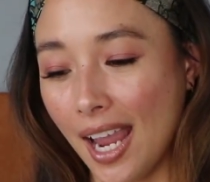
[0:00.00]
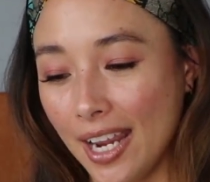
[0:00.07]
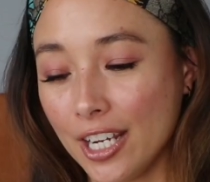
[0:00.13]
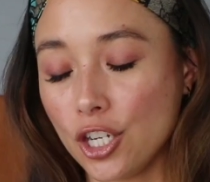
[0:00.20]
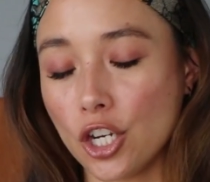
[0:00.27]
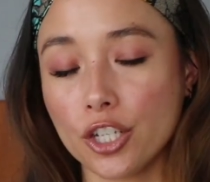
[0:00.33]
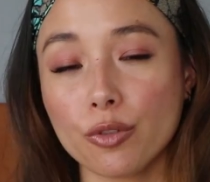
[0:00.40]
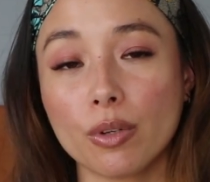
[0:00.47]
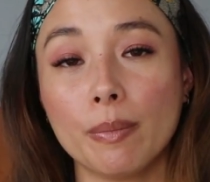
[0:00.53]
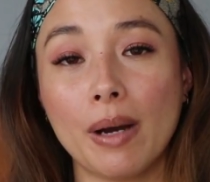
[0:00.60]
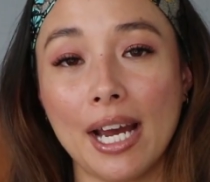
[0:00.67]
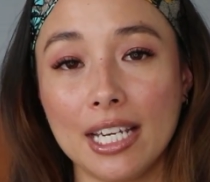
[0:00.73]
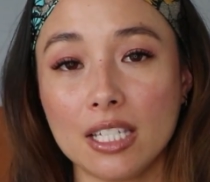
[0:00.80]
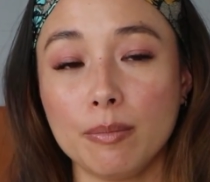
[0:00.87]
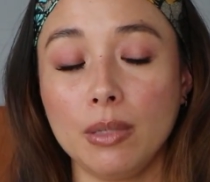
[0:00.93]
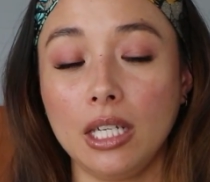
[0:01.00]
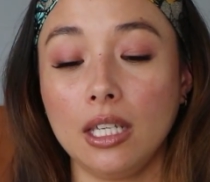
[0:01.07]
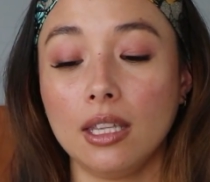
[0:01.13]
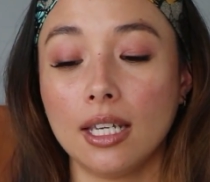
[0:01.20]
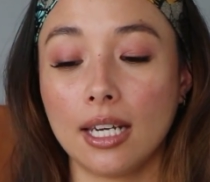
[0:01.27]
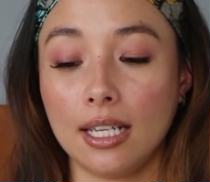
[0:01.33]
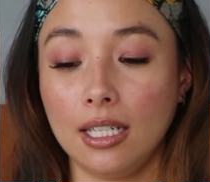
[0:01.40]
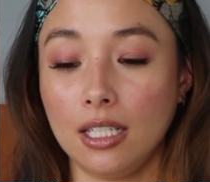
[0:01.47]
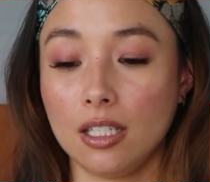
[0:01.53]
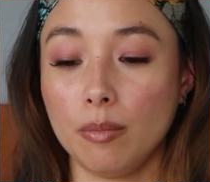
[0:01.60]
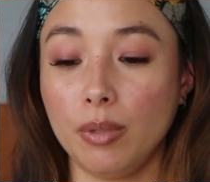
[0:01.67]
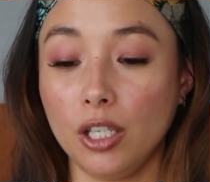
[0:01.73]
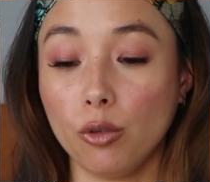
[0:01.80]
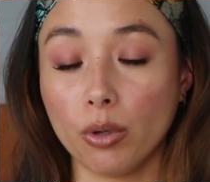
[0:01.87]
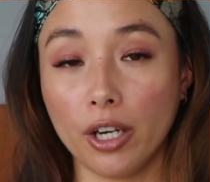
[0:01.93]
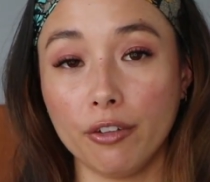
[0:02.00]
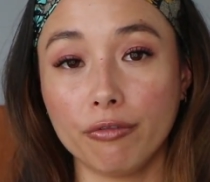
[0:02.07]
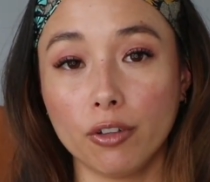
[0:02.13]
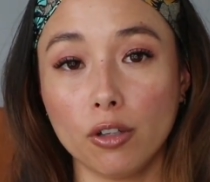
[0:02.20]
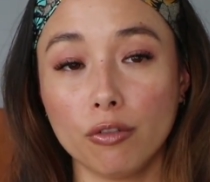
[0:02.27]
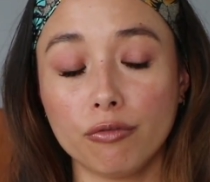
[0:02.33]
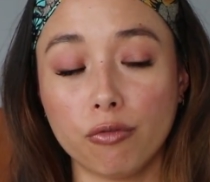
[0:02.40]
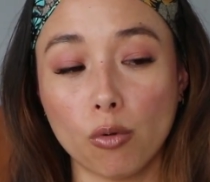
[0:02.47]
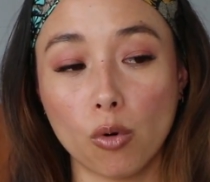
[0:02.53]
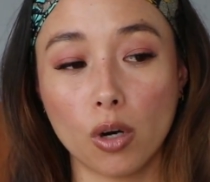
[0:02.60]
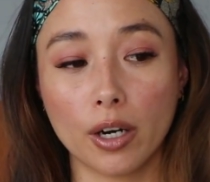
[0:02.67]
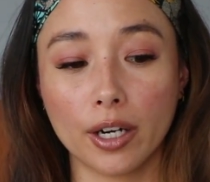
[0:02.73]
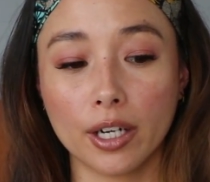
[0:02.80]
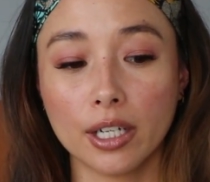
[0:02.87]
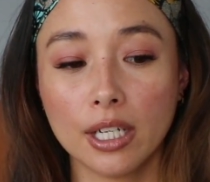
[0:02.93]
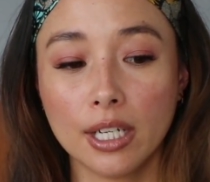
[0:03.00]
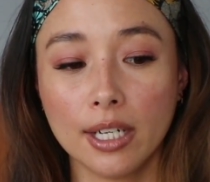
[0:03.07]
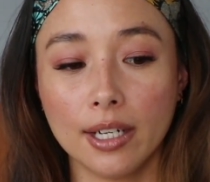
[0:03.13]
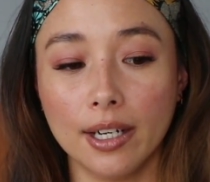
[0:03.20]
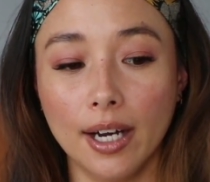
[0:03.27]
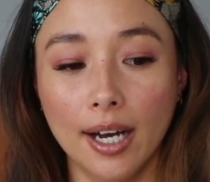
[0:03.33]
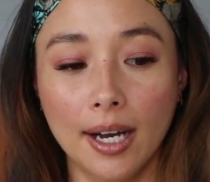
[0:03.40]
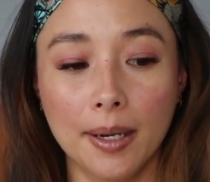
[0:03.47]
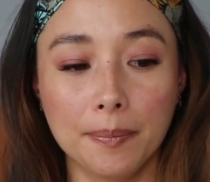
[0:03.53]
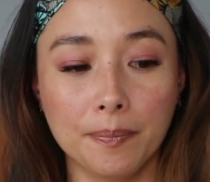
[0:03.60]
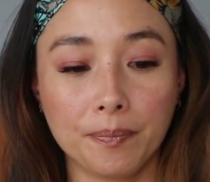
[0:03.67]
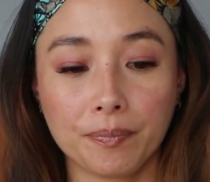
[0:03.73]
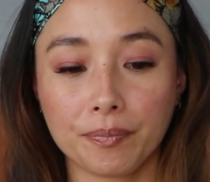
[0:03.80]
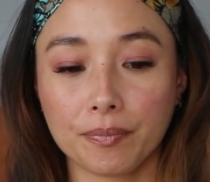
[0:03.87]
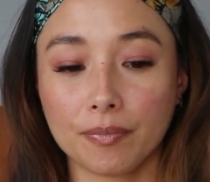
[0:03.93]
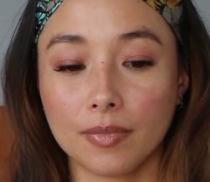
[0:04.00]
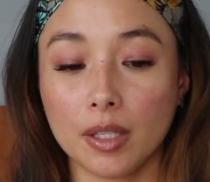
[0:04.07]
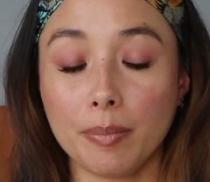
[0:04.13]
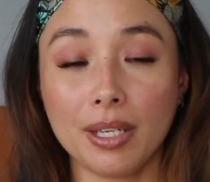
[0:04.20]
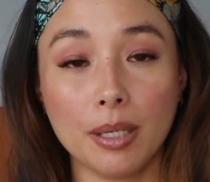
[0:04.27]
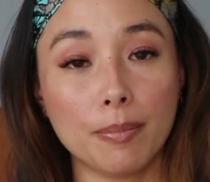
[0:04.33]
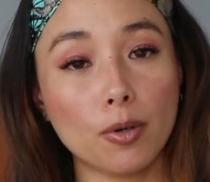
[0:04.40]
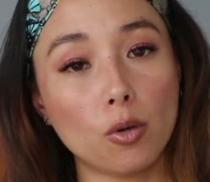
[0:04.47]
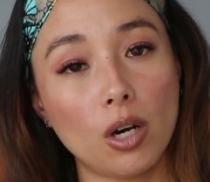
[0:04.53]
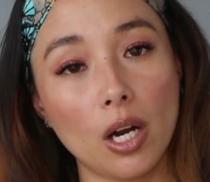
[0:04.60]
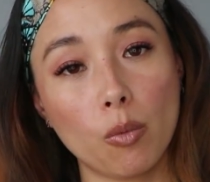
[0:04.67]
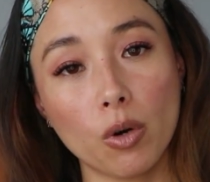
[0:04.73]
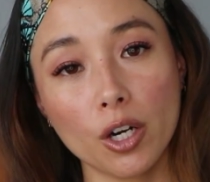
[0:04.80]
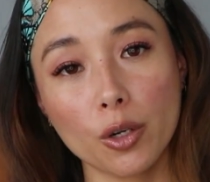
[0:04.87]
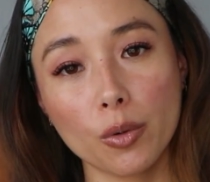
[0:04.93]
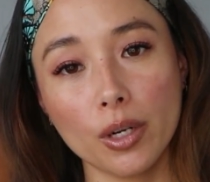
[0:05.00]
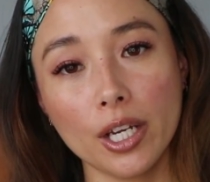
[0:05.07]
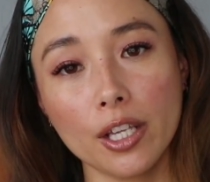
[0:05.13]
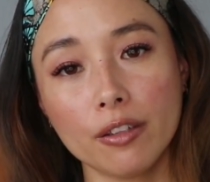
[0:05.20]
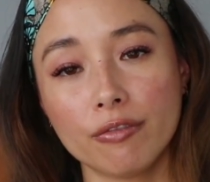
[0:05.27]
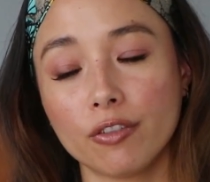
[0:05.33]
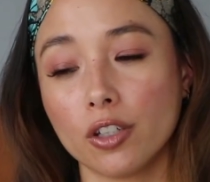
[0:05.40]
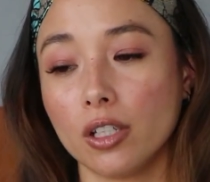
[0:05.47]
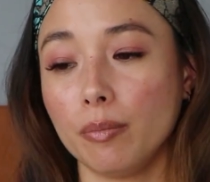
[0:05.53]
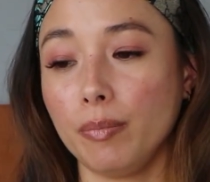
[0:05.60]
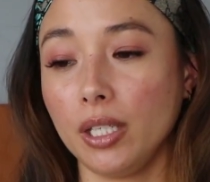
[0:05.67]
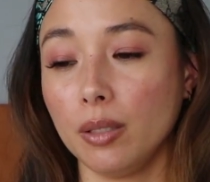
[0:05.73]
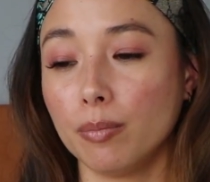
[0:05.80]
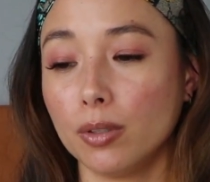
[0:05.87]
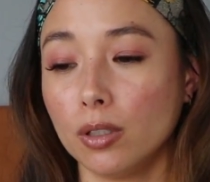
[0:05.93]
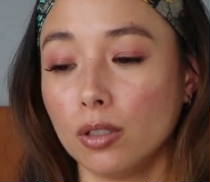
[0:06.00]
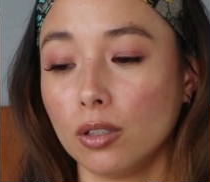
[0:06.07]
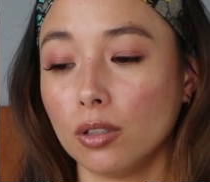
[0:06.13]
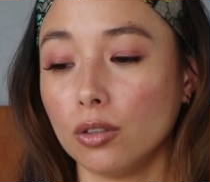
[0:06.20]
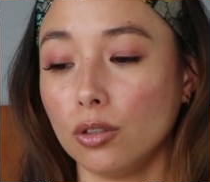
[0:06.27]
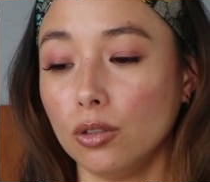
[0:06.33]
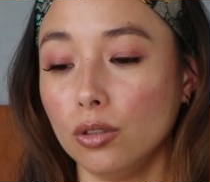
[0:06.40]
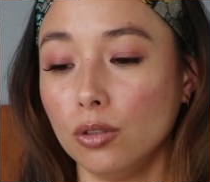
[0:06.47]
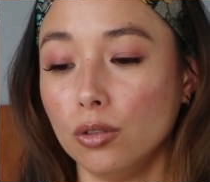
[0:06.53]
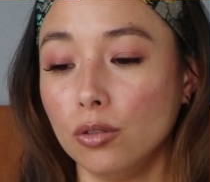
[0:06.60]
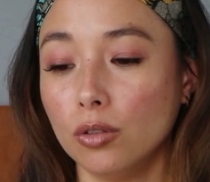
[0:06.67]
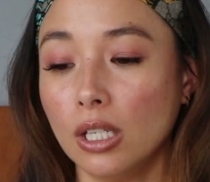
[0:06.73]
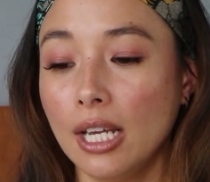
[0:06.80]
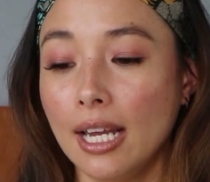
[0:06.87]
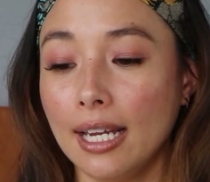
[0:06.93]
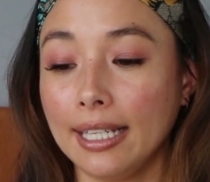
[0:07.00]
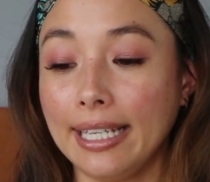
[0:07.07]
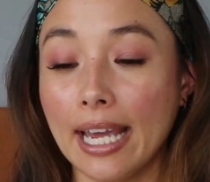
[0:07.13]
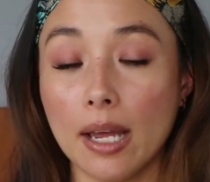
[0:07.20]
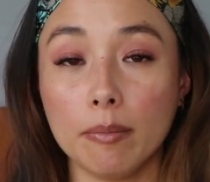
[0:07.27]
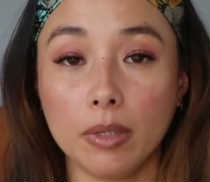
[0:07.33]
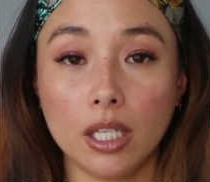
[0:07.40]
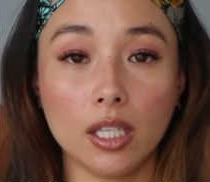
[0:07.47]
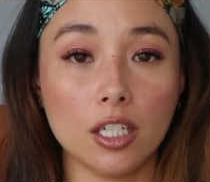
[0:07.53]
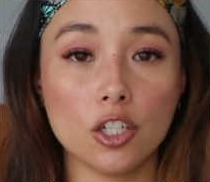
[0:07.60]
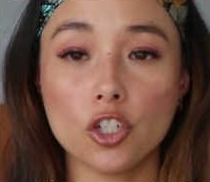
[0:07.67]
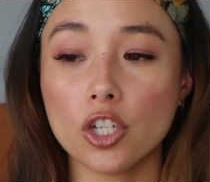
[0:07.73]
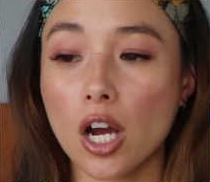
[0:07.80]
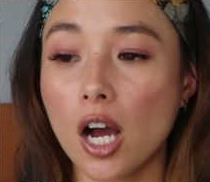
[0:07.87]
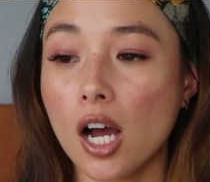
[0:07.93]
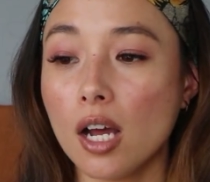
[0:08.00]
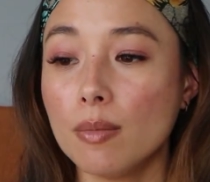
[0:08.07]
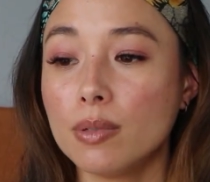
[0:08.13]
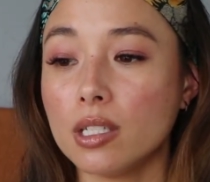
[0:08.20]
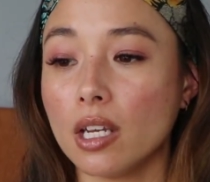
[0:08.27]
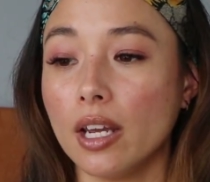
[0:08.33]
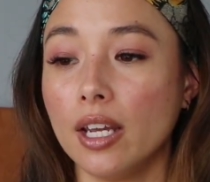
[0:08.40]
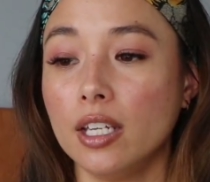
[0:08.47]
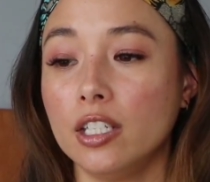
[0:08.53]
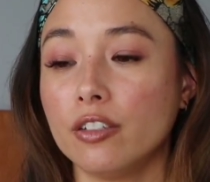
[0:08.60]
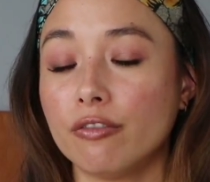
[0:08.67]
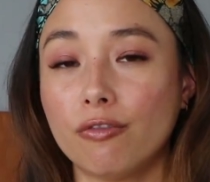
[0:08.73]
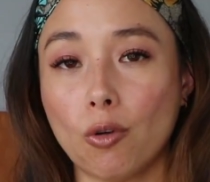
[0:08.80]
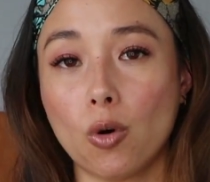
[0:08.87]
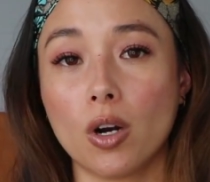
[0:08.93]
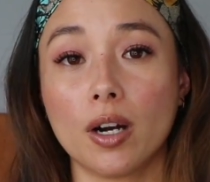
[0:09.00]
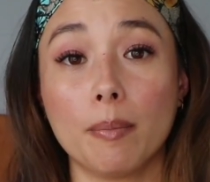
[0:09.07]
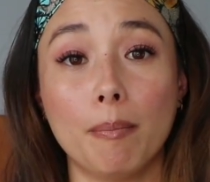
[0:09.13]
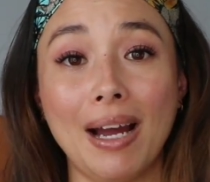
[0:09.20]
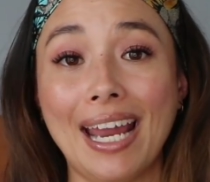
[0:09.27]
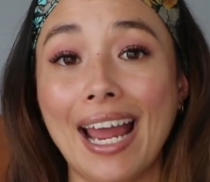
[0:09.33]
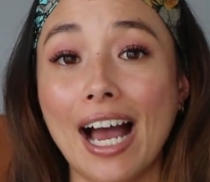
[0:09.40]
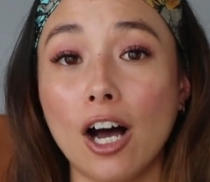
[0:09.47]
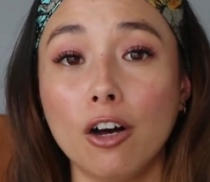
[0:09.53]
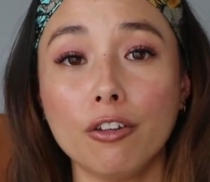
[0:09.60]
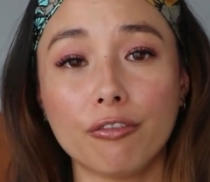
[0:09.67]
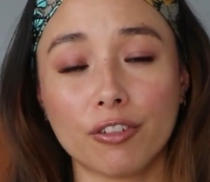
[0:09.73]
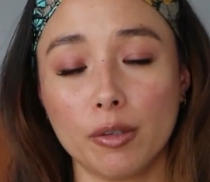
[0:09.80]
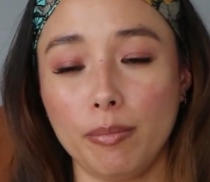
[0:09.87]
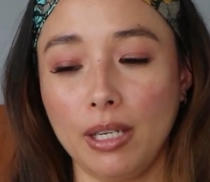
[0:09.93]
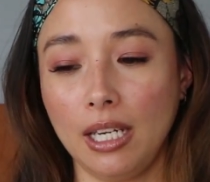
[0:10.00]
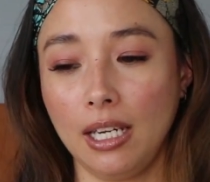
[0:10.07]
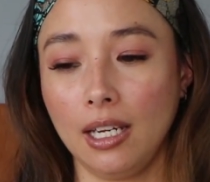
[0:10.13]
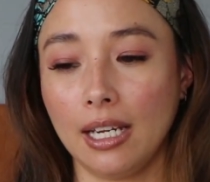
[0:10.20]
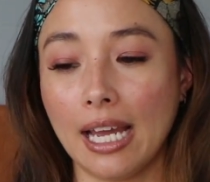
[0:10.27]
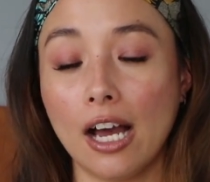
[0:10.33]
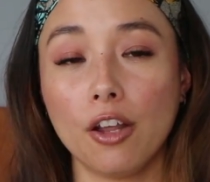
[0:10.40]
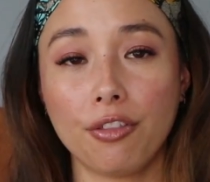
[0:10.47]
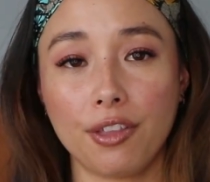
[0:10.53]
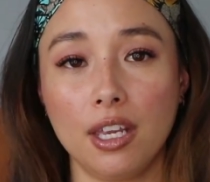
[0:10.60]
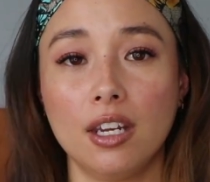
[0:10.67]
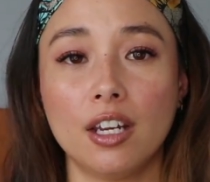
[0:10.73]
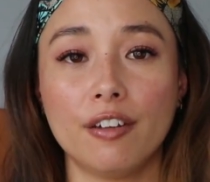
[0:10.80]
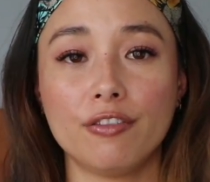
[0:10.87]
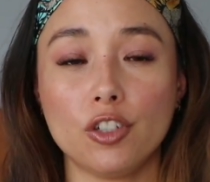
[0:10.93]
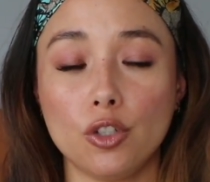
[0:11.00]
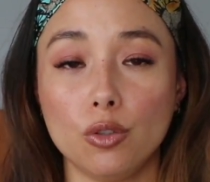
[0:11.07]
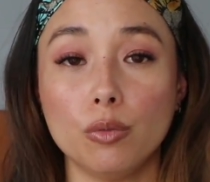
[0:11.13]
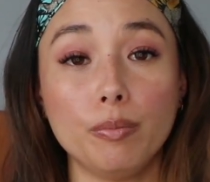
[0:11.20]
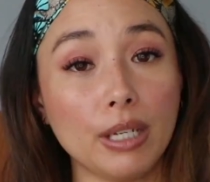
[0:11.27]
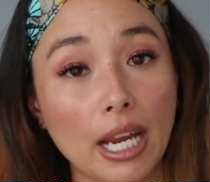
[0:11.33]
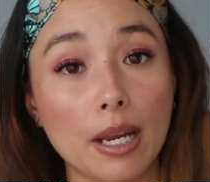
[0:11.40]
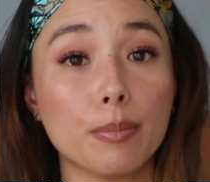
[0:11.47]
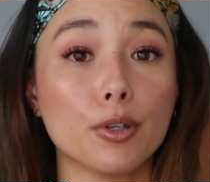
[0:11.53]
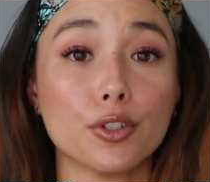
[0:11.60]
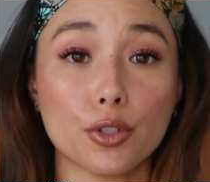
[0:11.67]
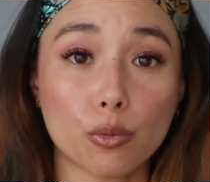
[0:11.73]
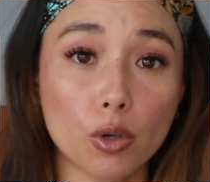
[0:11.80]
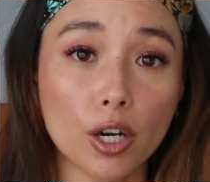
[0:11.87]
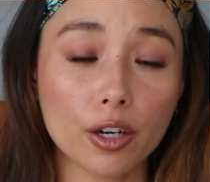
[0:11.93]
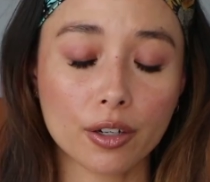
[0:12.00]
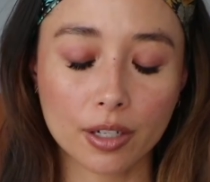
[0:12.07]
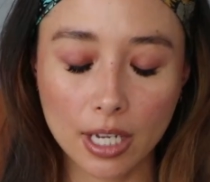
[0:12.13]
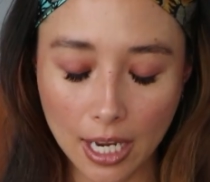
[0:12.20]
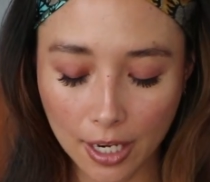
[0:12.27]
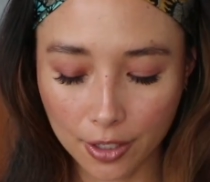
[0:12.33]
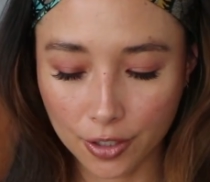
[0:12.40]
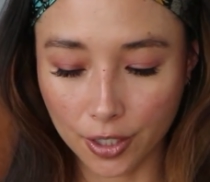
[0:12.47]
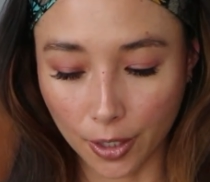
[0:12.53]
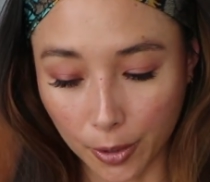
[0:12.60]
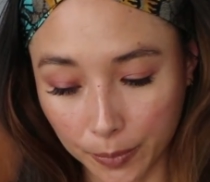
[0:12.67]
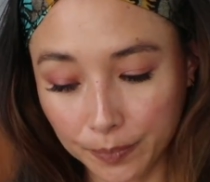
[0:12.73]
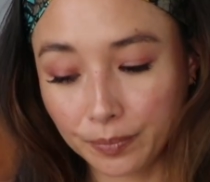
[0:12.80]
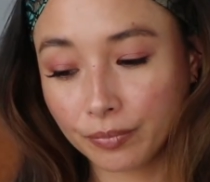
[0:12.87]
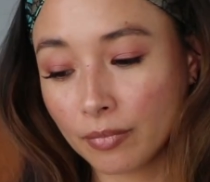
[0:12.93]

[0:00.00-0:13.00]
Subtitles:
it just reminds me that I need to be grateful for the people who I work with, for the people who get me these jobs, and for my health, for being healthy enough to be able to work. So